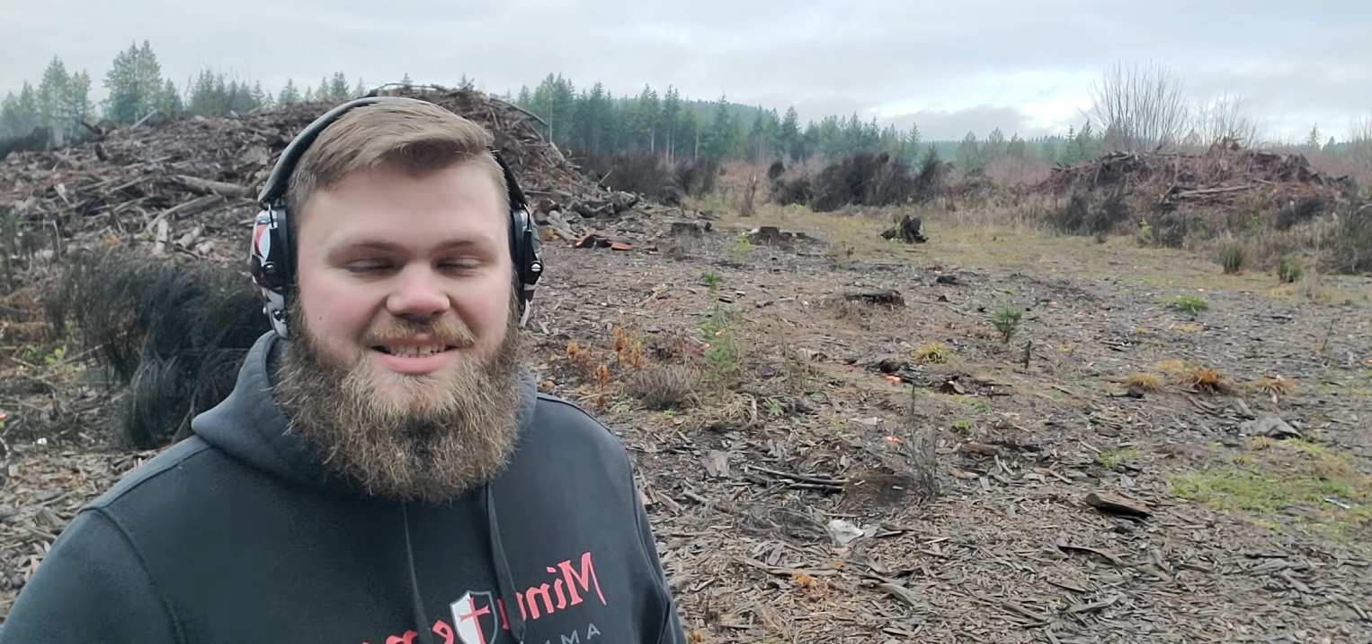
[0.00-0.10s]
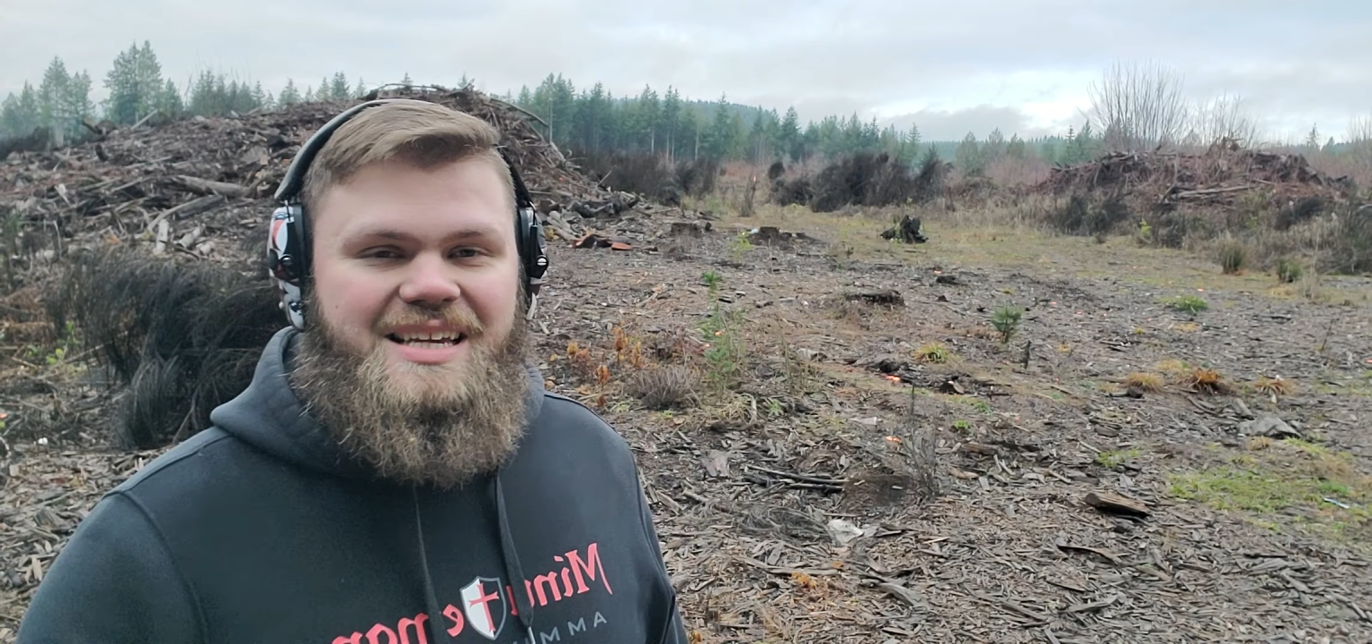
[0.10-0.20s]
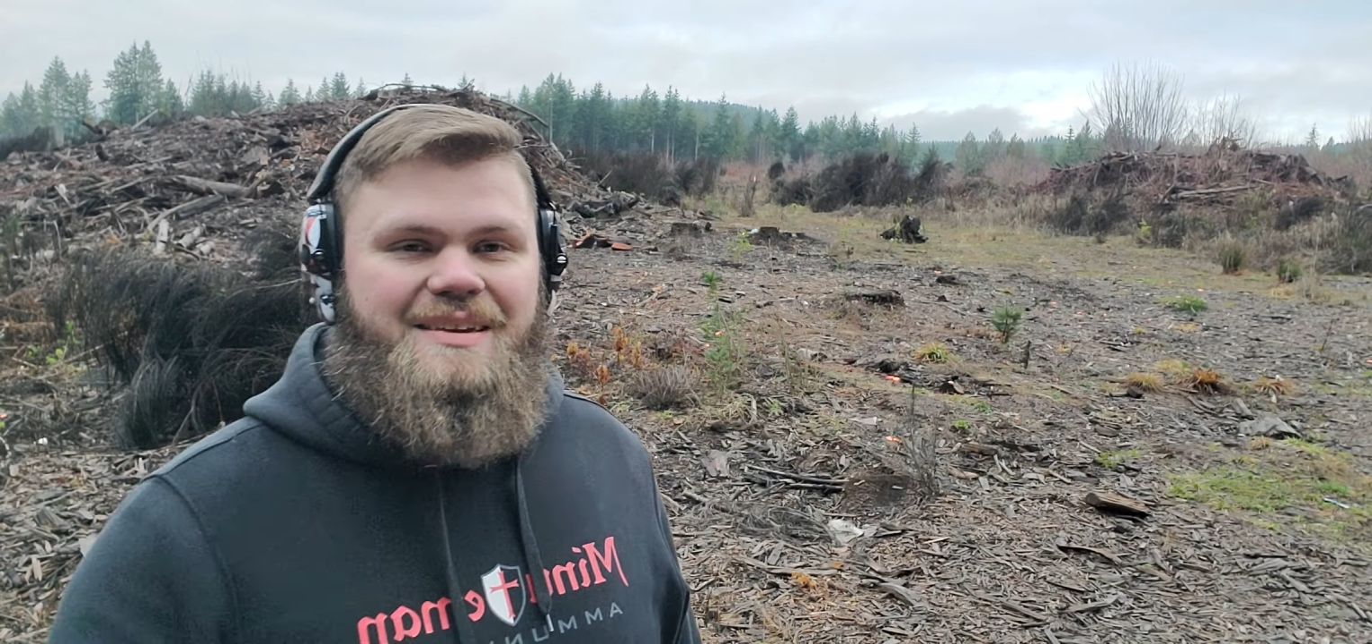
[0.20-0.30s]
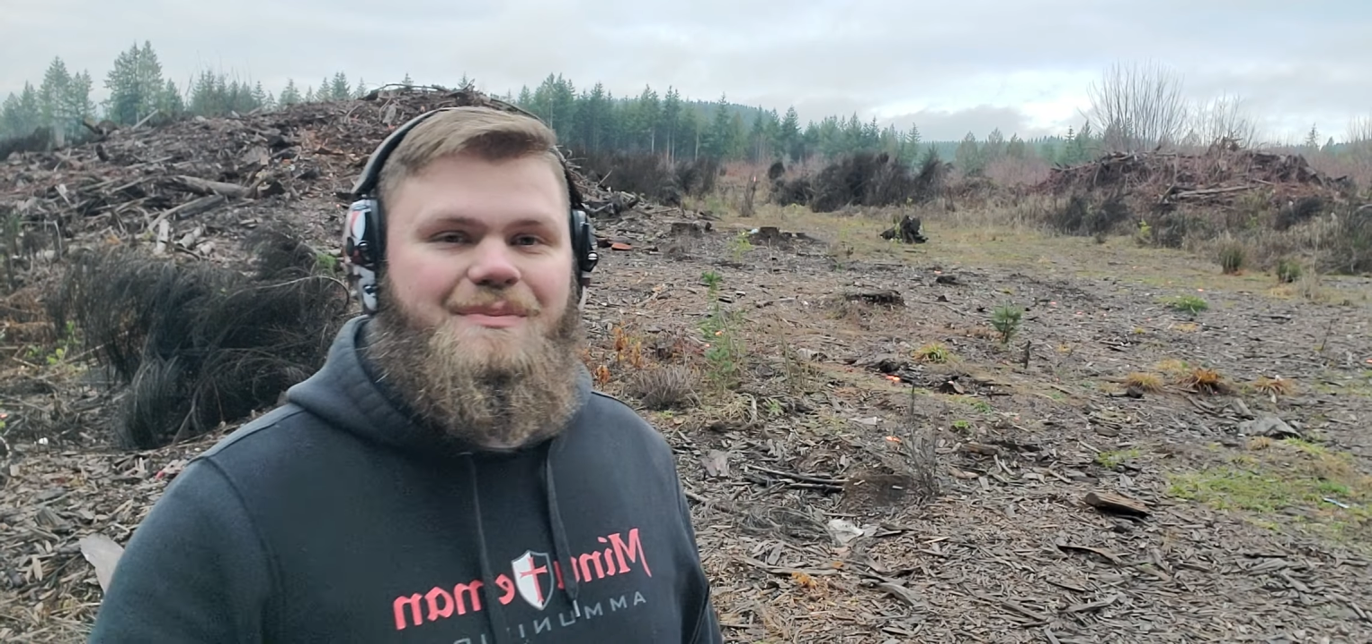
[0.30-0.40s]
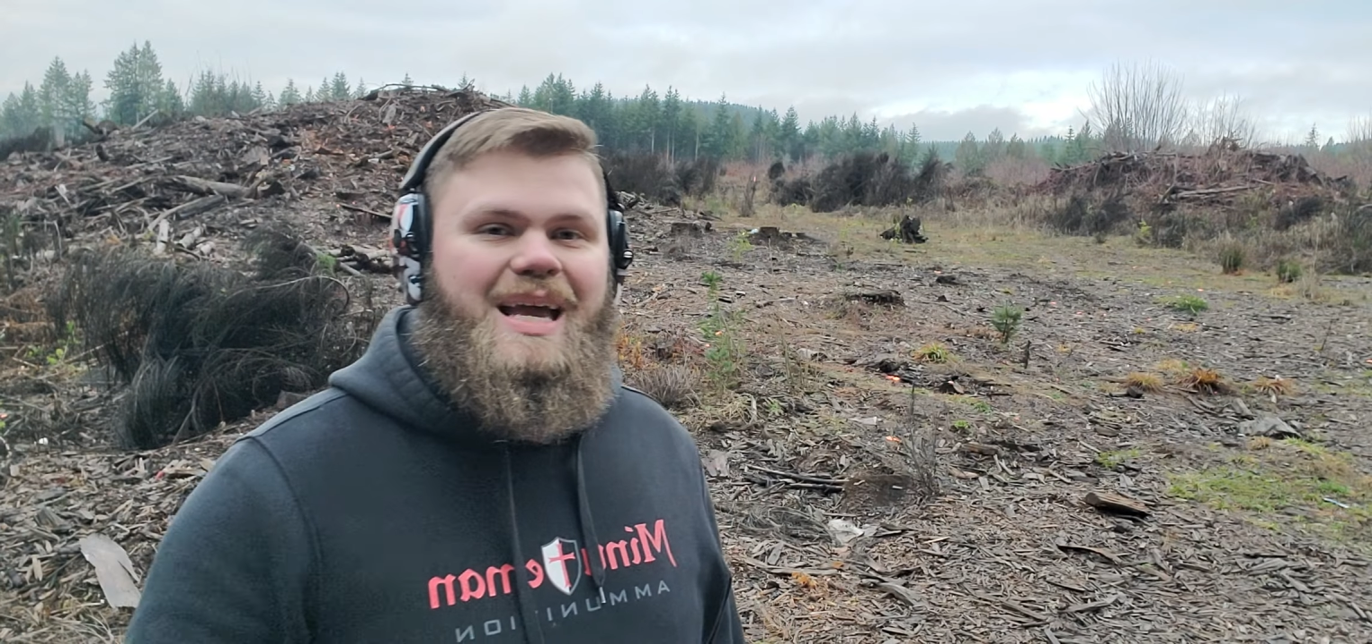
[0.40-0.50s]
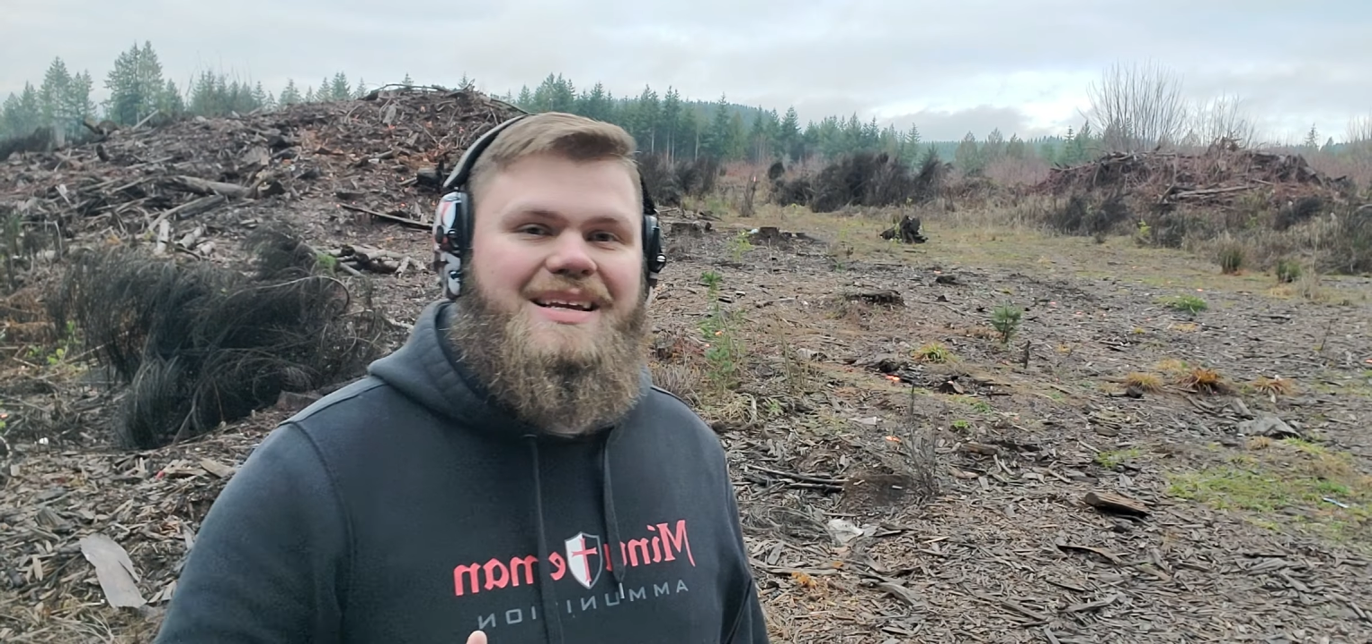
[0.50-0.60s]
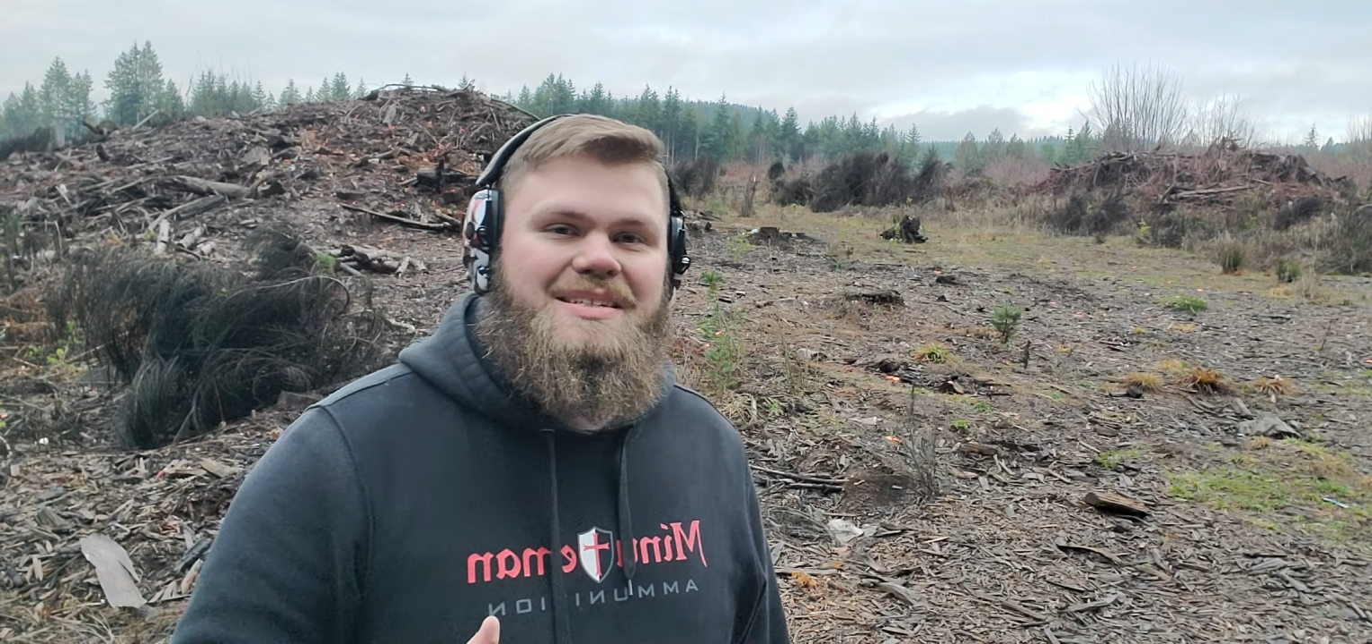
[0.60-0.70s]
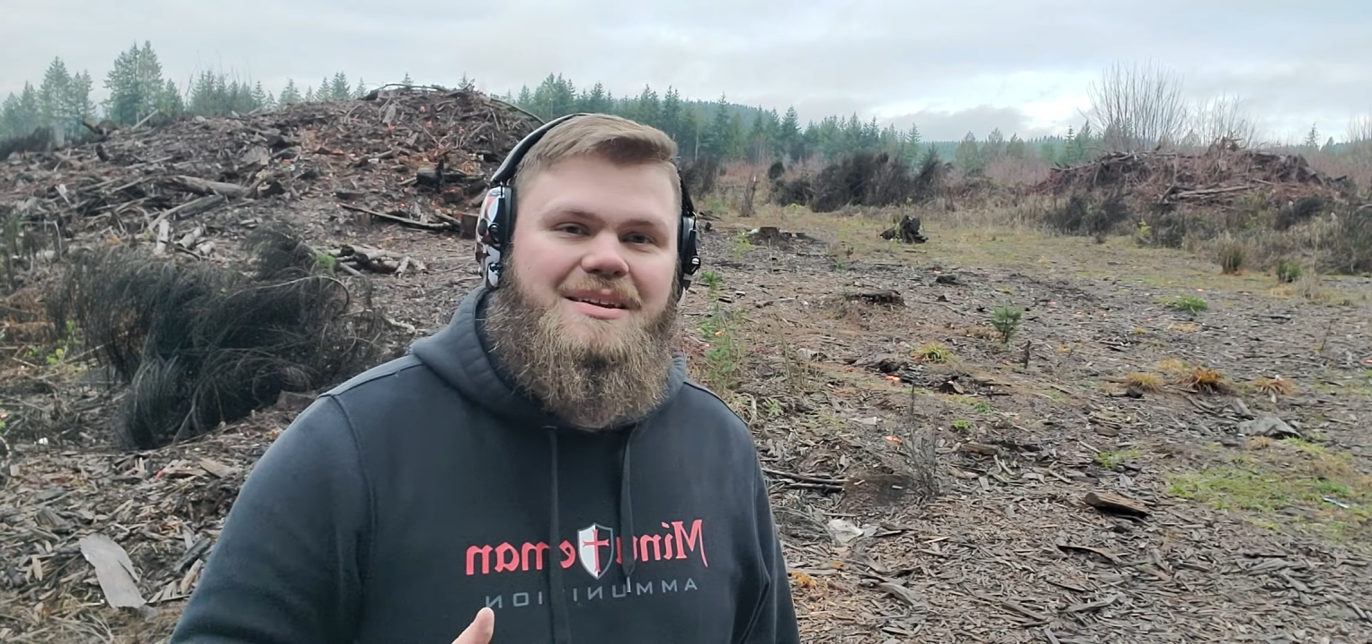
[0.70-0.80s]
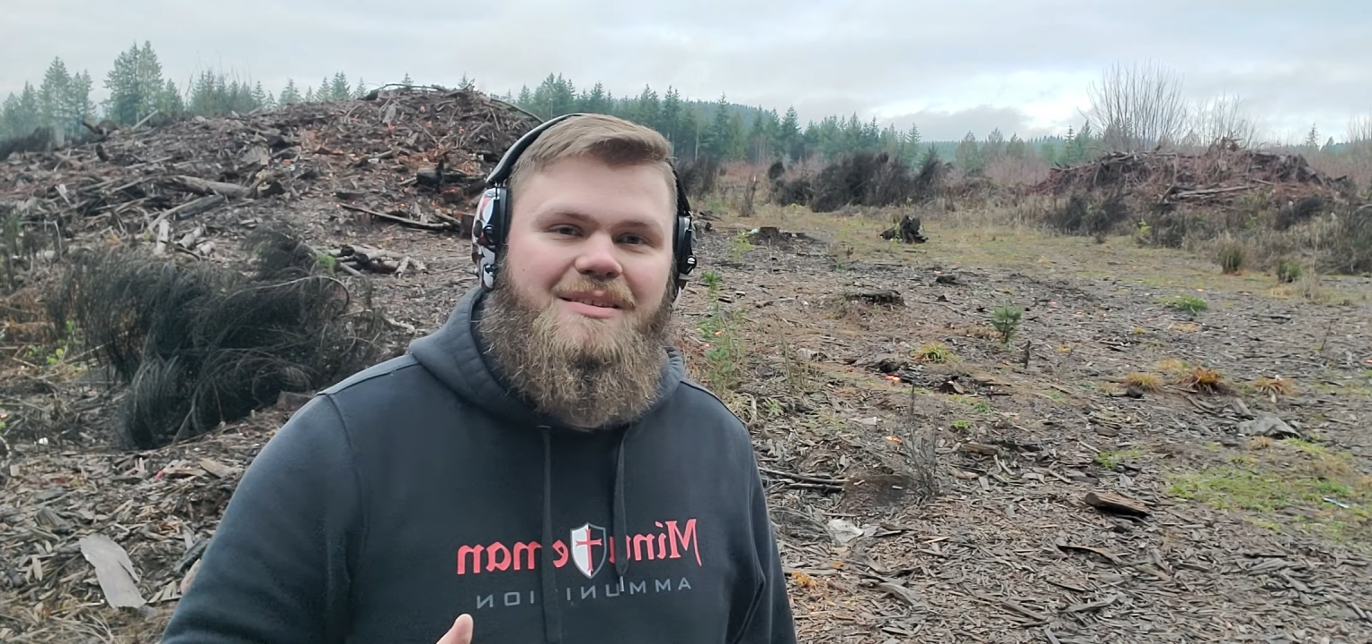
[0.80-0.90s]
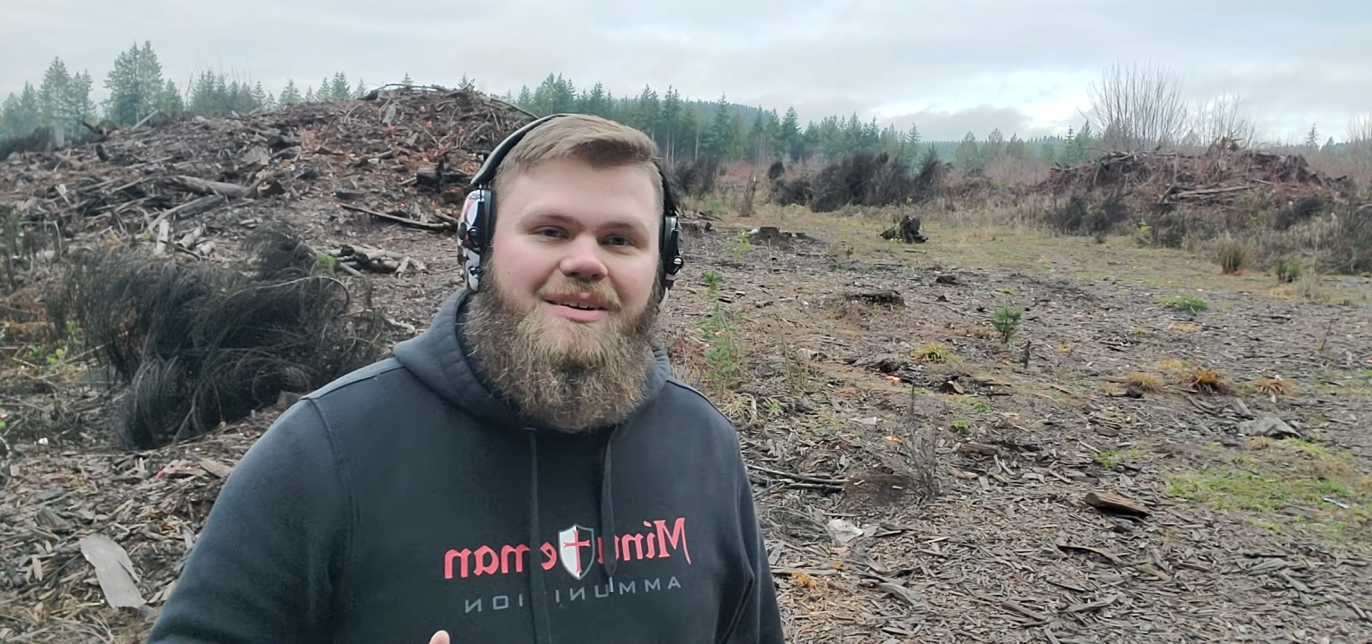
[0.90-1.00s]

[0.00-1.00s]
second magazine